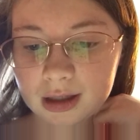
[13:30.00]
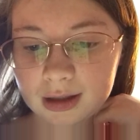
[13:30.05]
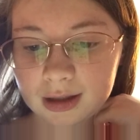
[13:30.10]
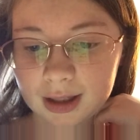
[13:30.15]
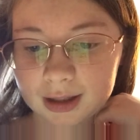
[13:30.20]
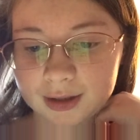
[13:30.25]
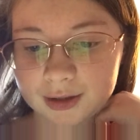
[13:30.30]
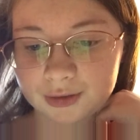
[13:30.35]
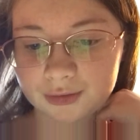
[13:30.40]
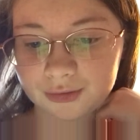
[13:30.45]

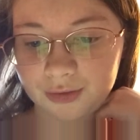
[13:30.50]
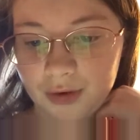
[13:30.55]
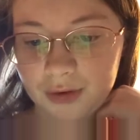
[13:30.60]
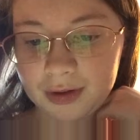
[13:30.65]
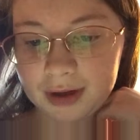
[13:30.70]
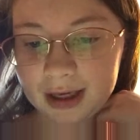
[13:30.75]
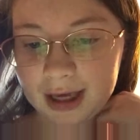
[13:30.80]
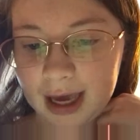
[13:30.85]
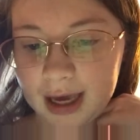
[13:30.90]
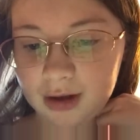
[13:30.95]
Let's throw
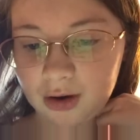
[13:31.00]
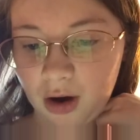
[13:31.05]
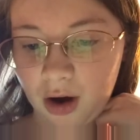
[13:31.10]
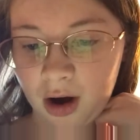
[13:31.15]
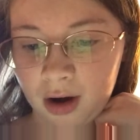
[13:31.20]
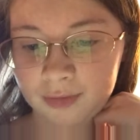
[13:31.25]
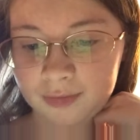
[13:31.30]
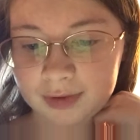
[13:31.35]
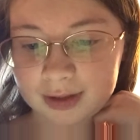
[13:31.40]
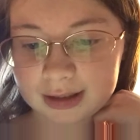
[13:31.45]
the cake
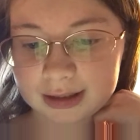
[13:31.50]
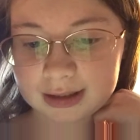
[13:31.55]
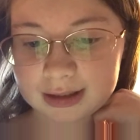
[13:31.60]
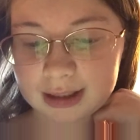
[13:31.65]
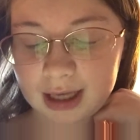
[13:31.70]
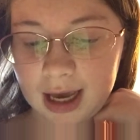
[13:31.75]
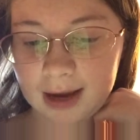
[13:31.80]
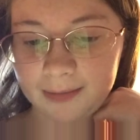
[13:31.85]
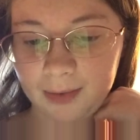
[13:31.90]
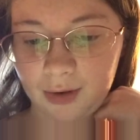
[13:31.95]
off and
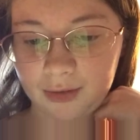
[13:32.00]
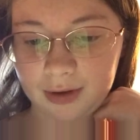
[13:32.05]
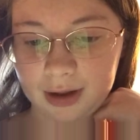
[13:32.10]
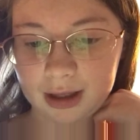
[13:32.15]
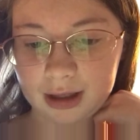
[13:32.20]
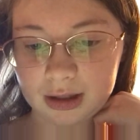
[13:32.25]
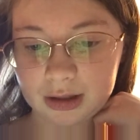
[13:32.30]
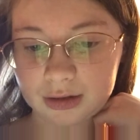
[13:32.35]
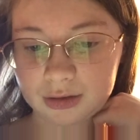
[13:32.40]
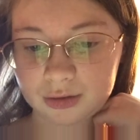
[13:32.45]
escape
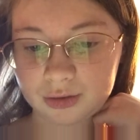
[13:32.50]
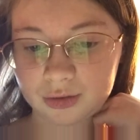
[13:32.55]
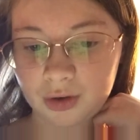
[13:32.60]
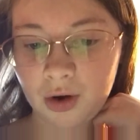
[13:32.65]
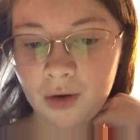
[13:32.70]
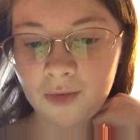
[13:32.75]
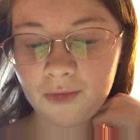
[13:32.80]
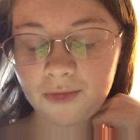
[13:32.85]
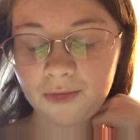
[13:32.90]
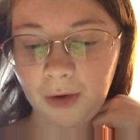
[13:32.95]
already.
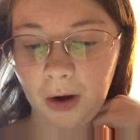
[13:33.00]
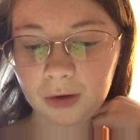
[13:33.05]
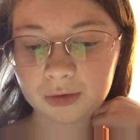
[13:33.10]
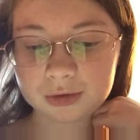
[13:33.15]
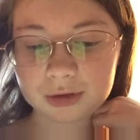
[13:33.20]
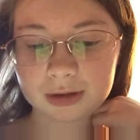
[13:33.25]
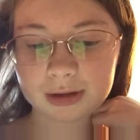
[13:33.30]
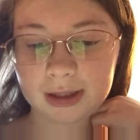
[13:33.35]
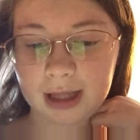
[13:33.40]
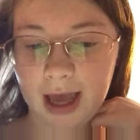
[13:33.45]
Don't
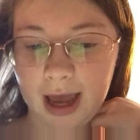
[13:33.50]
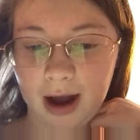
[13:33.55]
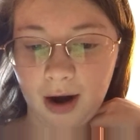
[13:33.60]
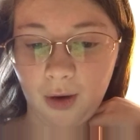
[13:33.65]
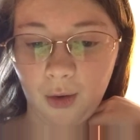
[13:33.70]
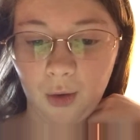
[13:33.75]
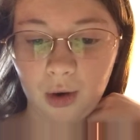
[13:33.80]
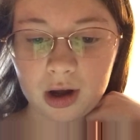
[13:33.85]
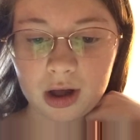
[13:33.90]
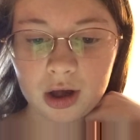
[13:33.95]
falter
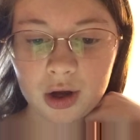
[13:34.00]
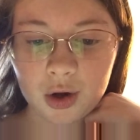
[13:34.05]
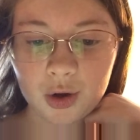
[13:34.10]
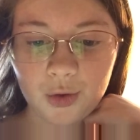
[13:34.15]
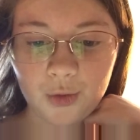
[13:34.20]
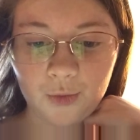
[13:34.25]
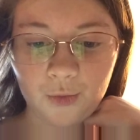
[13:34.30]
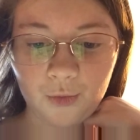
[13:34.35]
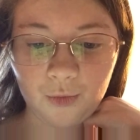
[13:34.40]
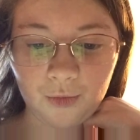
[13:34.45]
now.
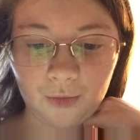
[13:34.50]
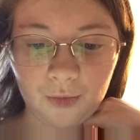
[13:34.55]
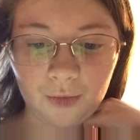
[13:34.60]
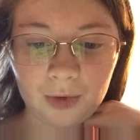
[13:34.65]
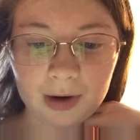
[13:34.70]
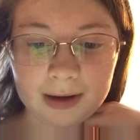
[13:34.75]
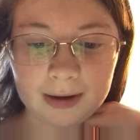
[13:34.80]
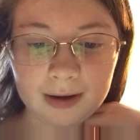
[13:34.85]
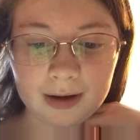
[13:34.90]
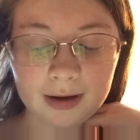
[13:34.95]

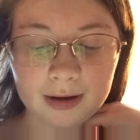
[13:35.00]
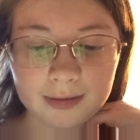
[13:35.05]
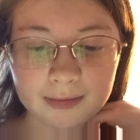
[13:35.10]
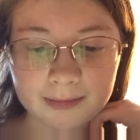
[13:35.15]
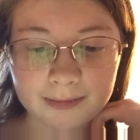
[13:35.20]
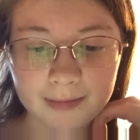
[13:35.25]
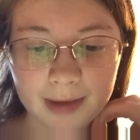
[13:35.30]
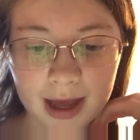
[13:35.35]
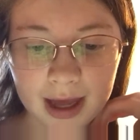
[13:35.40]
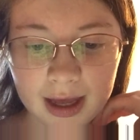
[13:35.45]
We
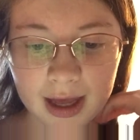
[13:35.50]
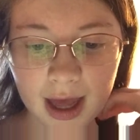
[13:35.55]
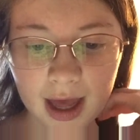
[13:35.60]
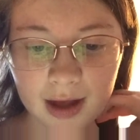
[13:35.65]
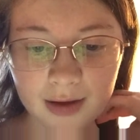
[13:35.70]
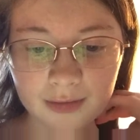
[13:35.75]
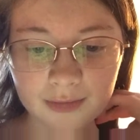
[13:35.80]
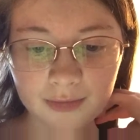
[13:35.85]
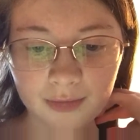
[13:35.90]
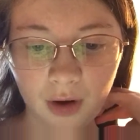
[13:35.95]
may
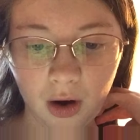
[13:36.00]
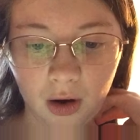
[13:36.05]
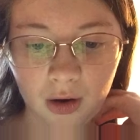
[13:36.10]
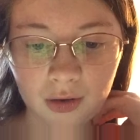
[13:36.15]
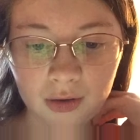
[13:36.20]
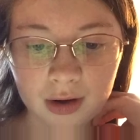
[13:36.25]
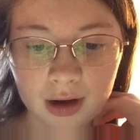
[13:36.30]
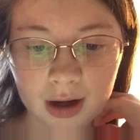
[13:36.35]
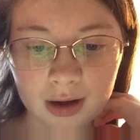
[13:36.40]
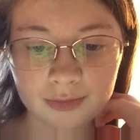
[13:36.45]
have
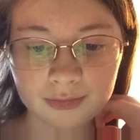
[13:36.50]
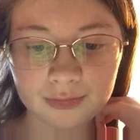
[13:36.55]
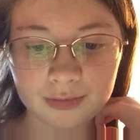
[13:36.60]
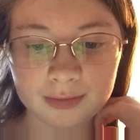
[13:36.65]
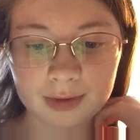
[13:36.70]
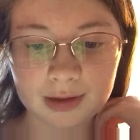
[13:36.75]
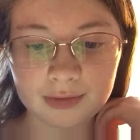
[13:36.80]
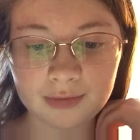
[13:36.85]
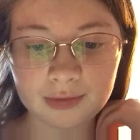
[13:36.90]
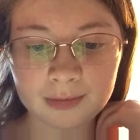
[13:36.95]
all come
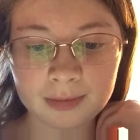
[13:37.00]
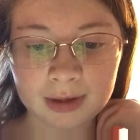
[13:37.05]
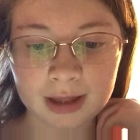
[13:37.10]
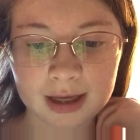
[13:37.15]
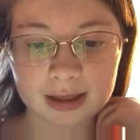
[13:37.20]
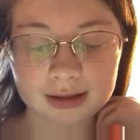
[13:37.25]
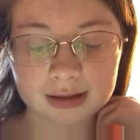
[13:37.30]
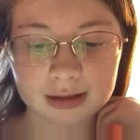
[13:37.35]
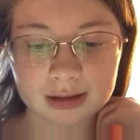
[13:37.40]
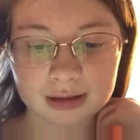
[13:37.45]
from different
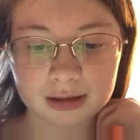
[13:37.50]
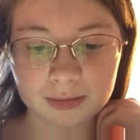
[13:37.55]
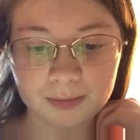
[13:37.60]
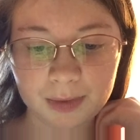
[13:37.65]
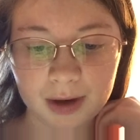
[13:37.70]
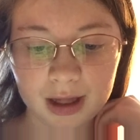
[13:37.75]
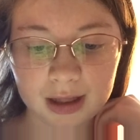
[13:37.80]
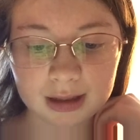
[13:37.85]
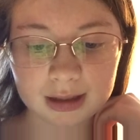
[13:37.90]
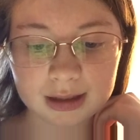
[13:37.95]
places,
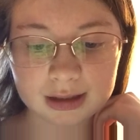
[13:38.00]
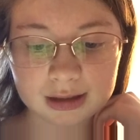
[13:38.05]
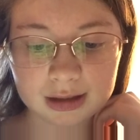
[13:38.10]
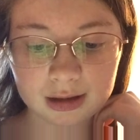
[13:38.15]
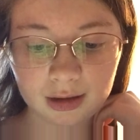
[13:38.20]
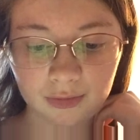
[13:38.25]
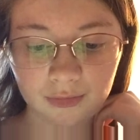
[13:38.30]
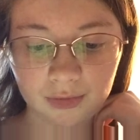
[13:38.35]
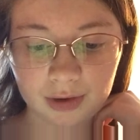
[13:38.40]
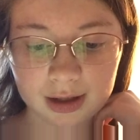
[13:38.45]
but at least
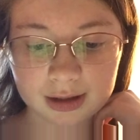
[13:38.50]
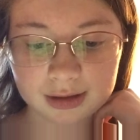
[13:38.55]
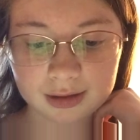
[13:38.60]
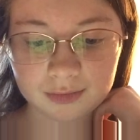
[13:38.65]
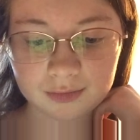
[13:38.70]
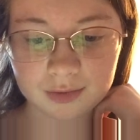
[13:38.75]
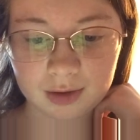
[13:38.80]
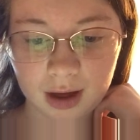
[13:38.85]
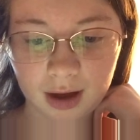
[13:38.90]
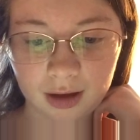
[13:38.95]
in the face
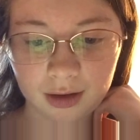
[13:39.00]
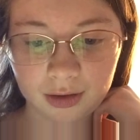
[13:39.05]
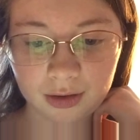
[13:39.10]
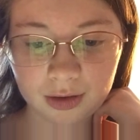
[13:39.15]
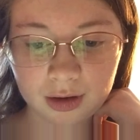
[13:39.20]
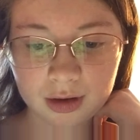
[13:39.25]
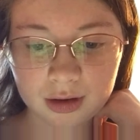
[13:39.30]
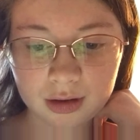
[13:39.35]
of death,